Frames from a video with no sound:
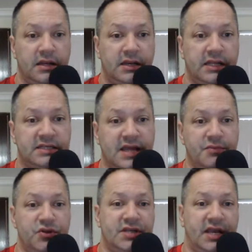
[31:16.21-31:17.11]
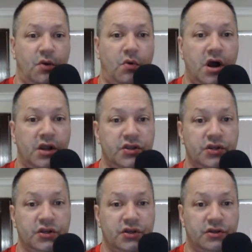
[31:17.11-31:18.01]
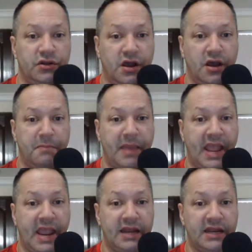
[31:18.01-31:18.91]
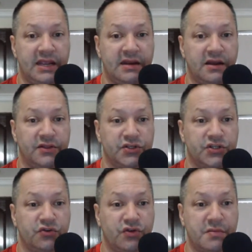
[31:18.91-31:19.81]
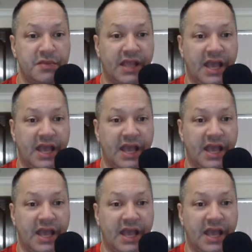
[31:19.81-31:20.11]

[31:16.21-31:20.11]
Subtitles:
Next time you take a walk, you could pan in on the screaming